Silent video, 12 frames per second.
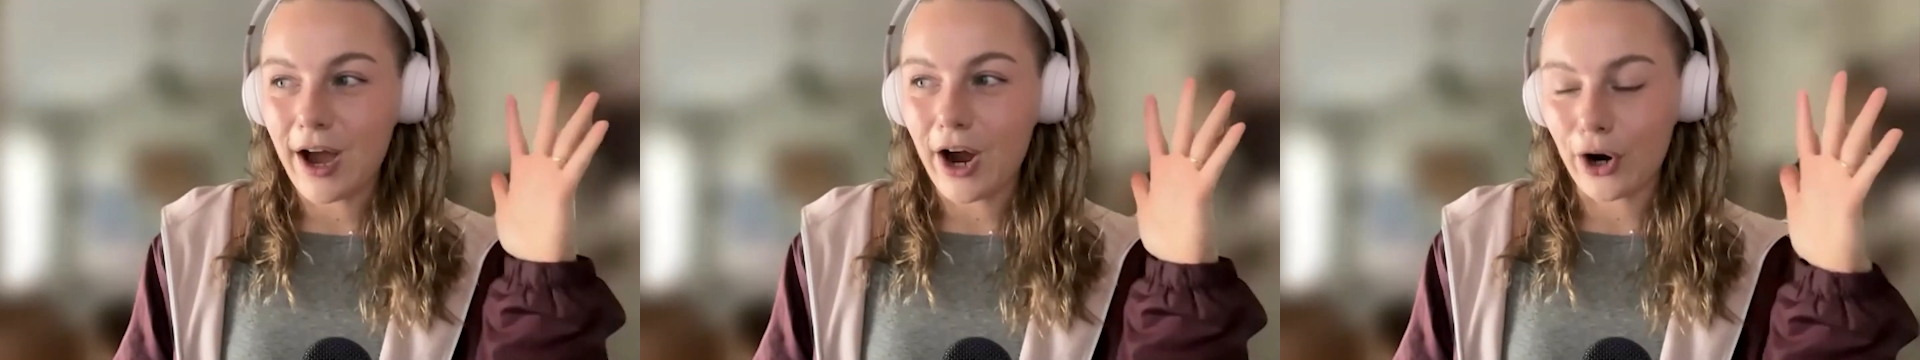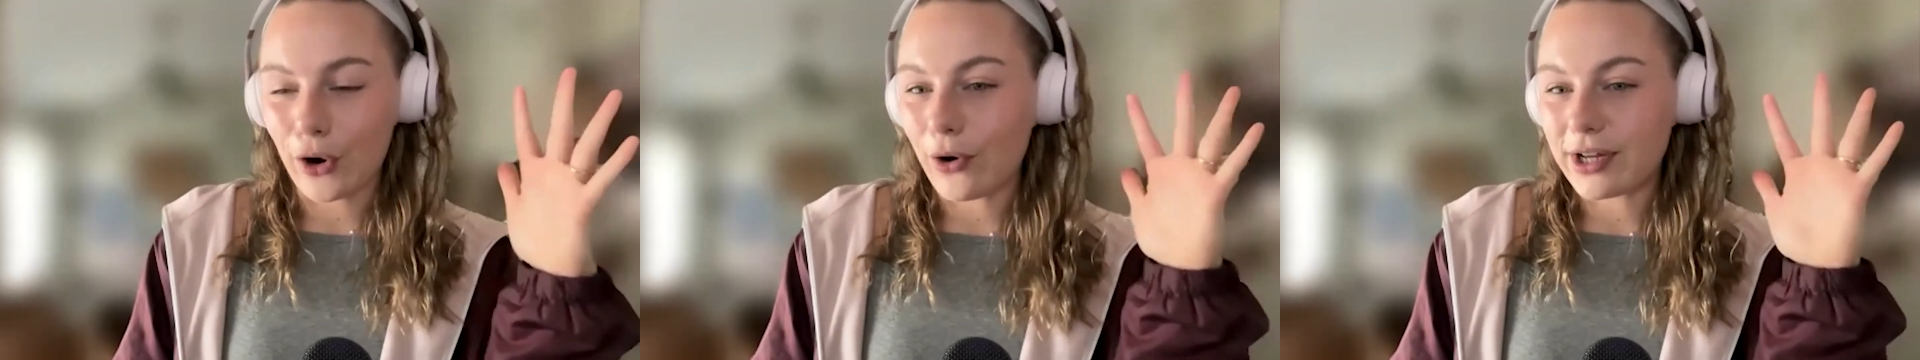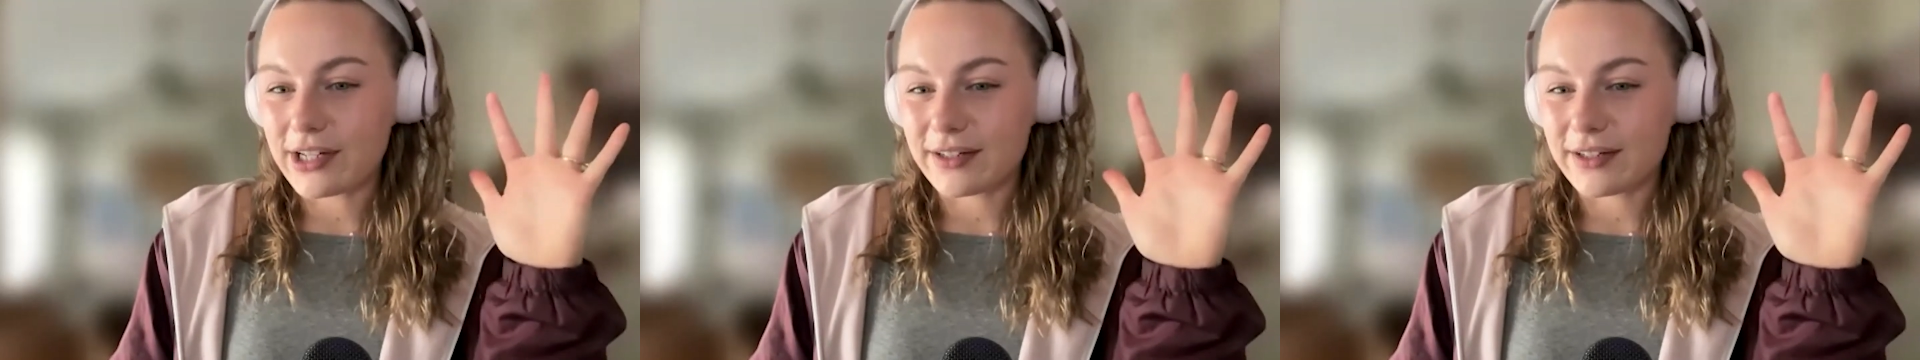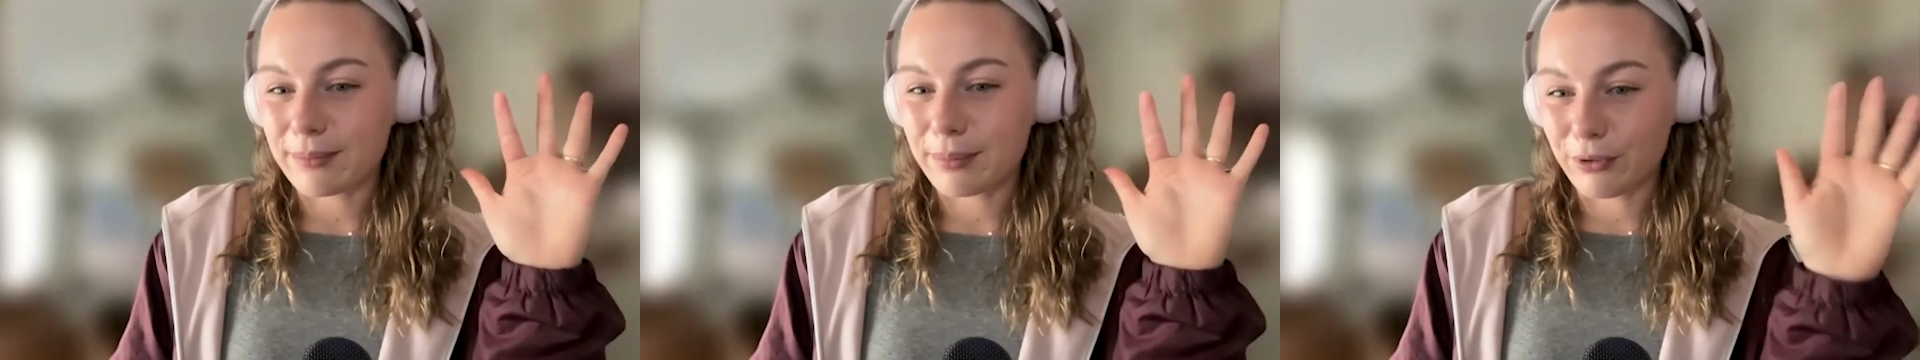are going
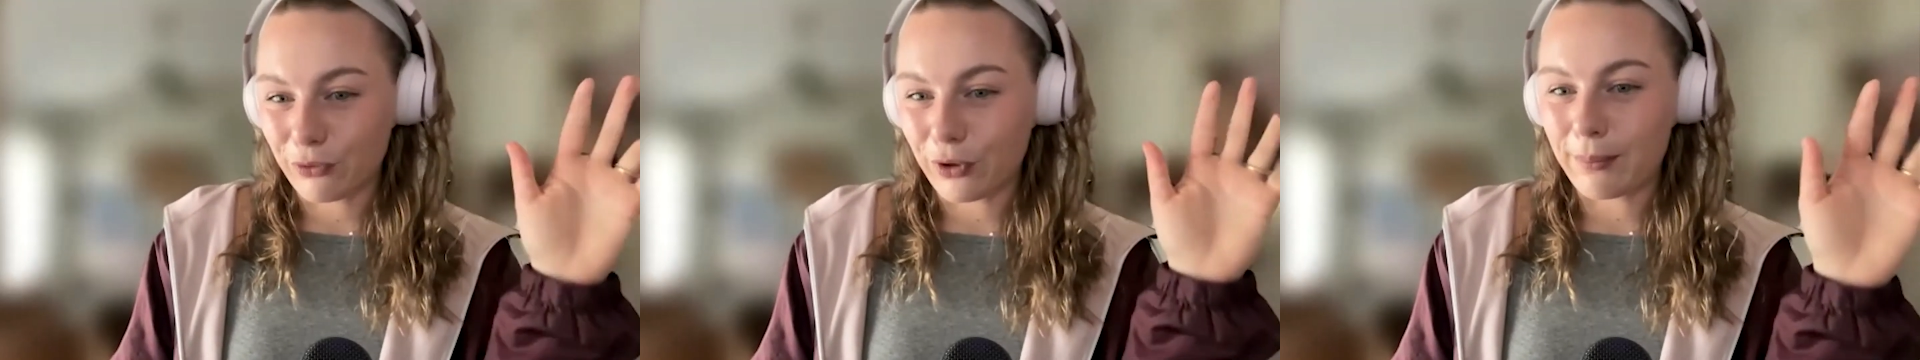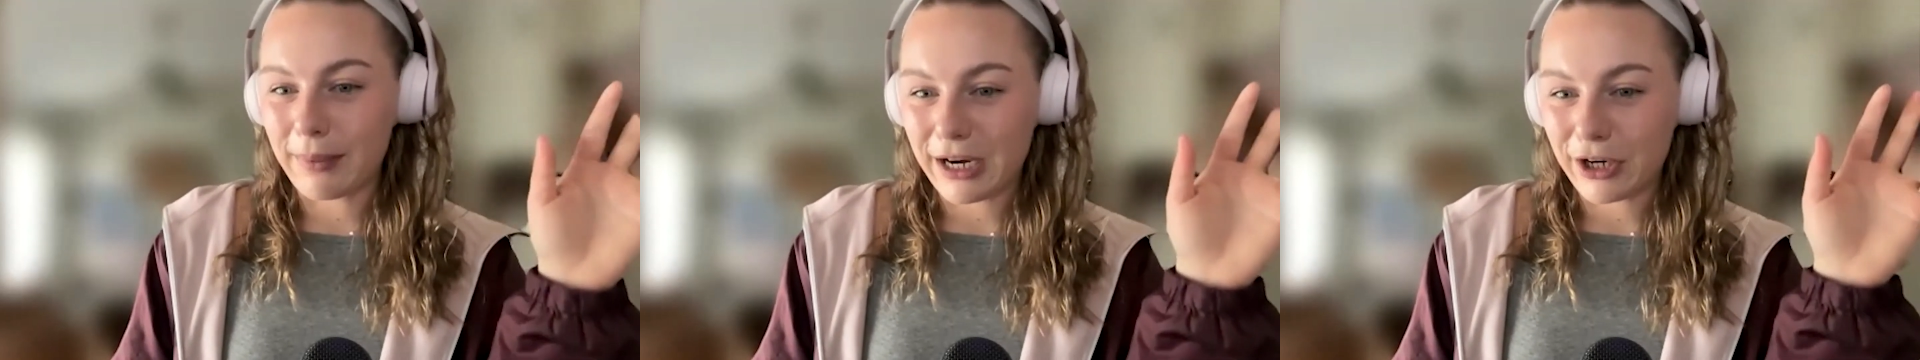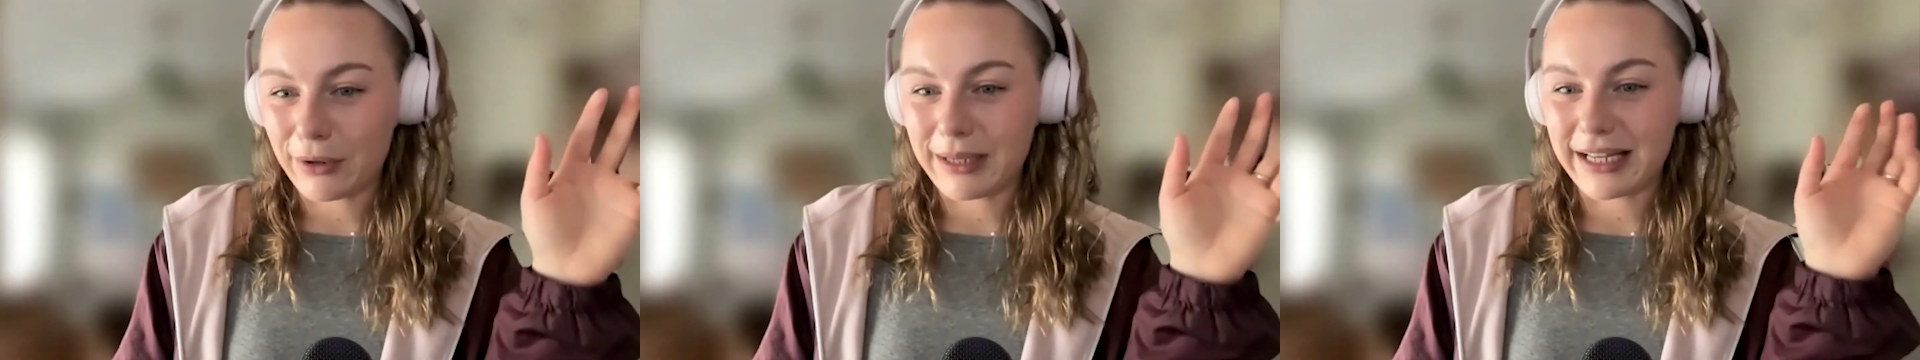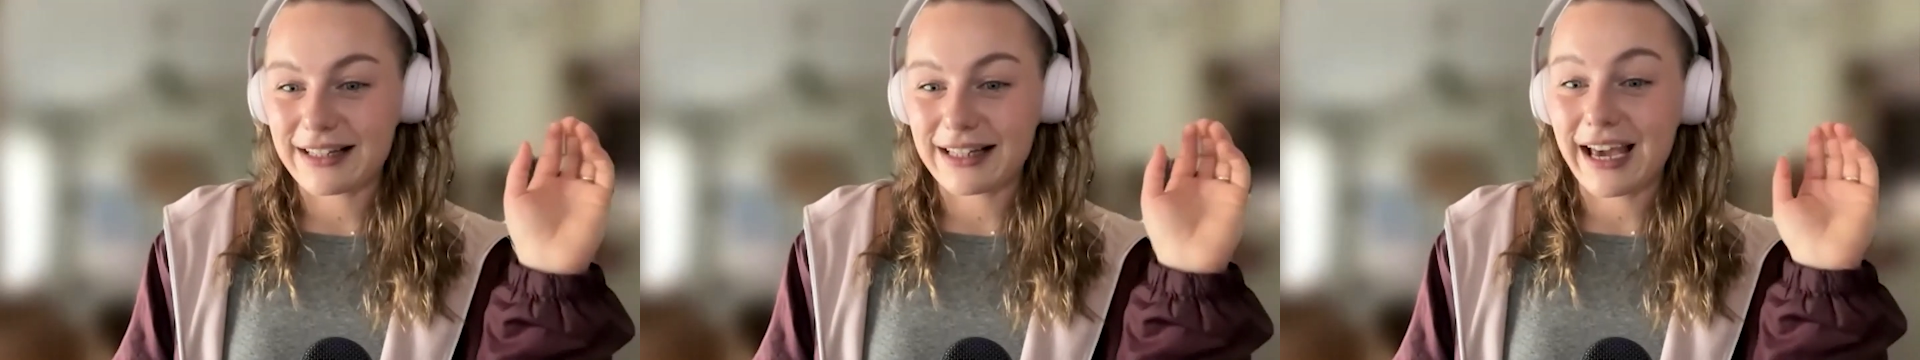to perform better
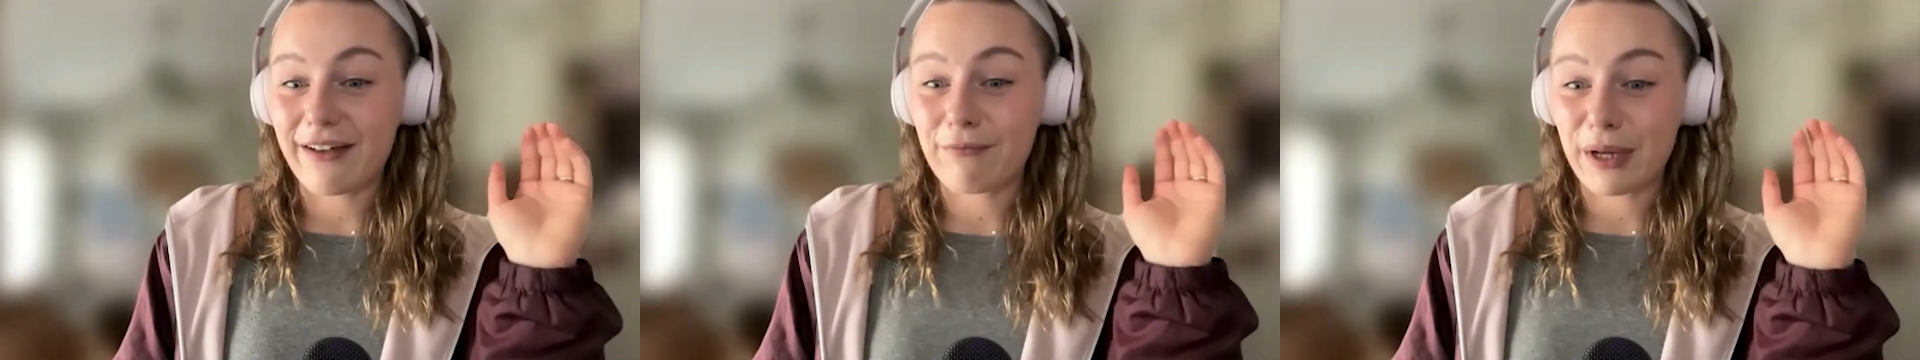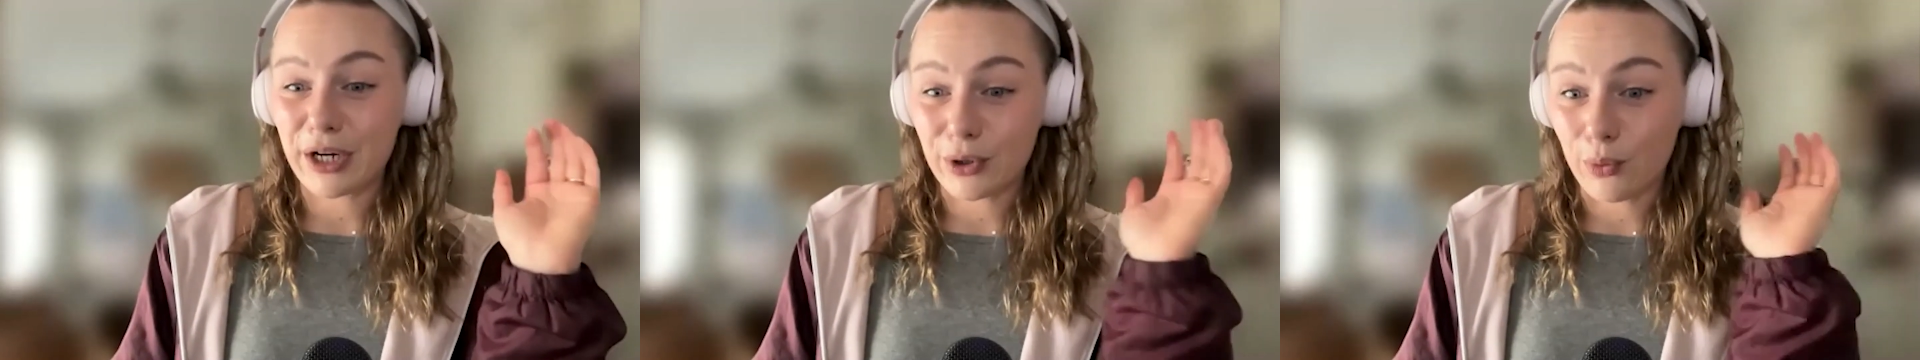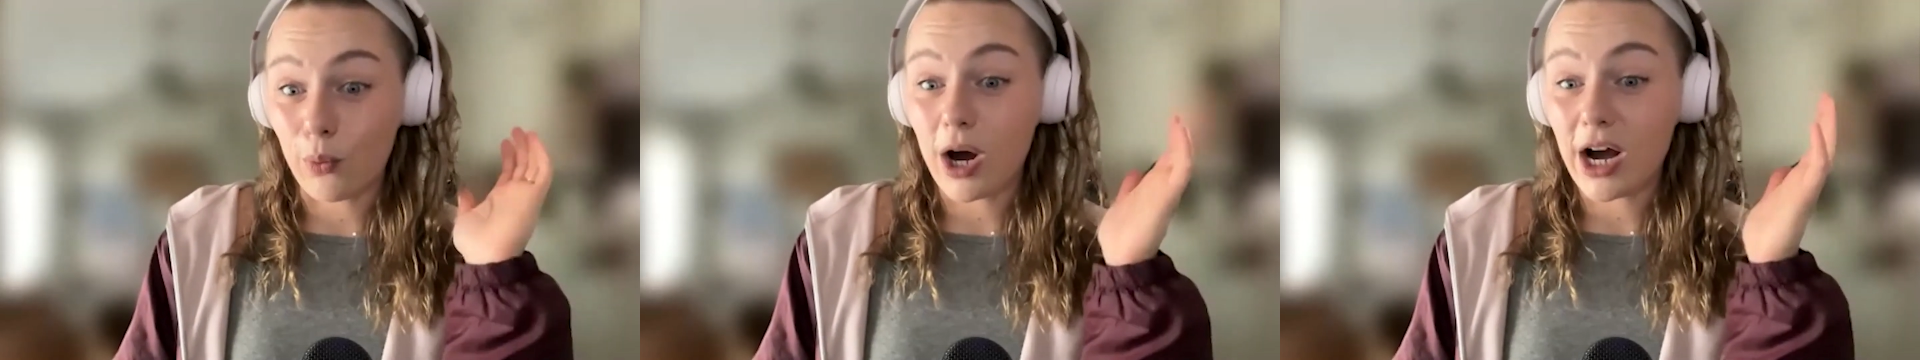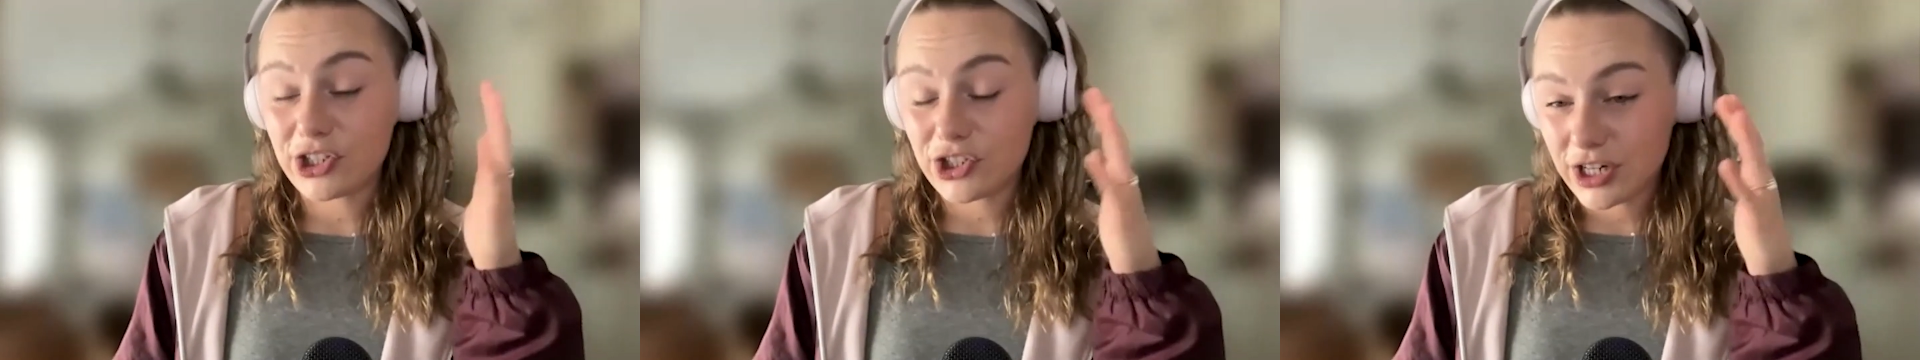because they have better
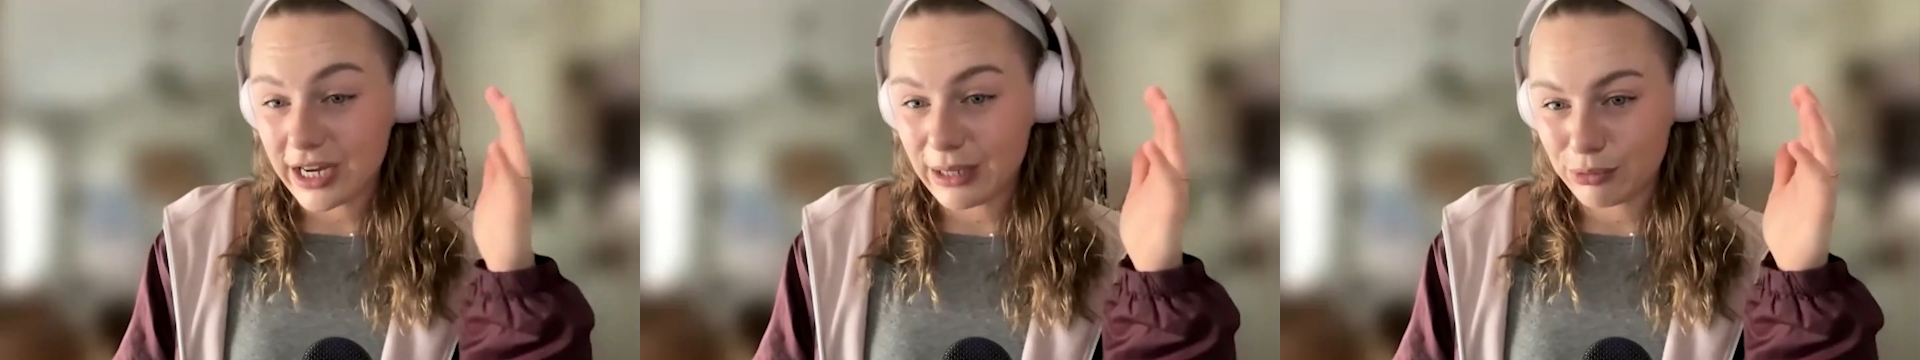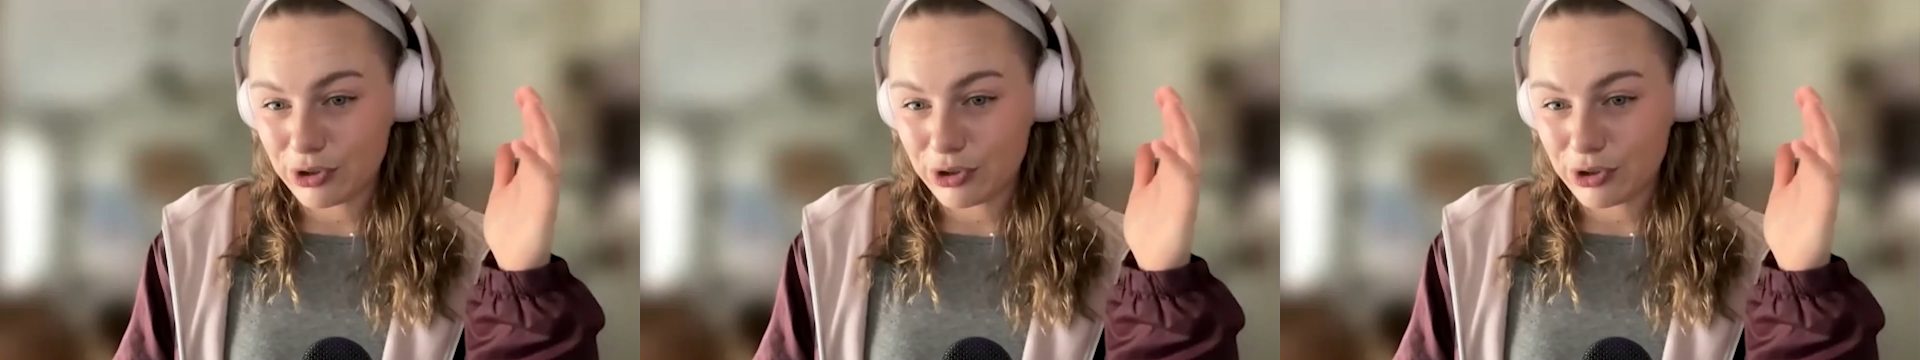watch time,